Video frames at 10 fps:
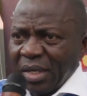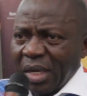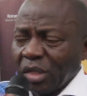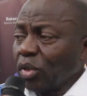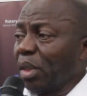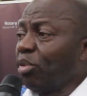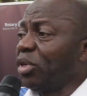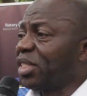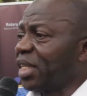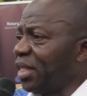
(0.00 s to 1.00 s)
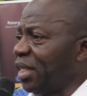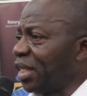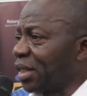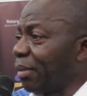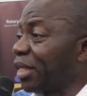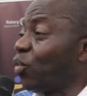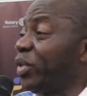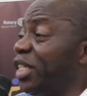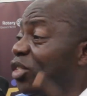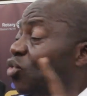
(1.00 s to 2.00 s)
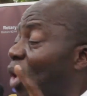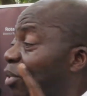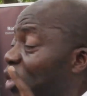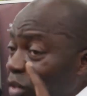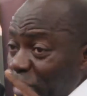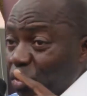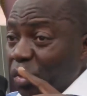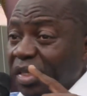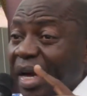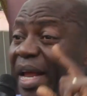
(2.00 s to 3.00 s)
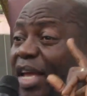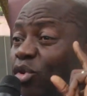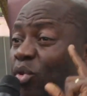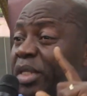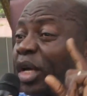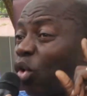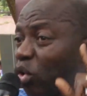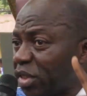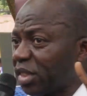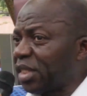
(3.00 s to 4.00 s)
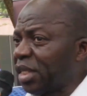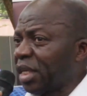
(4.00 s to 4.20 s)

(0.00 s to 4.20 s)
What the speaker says: And so the board said yes, but we didn't know. I'm telling you the truth. Had I known the cost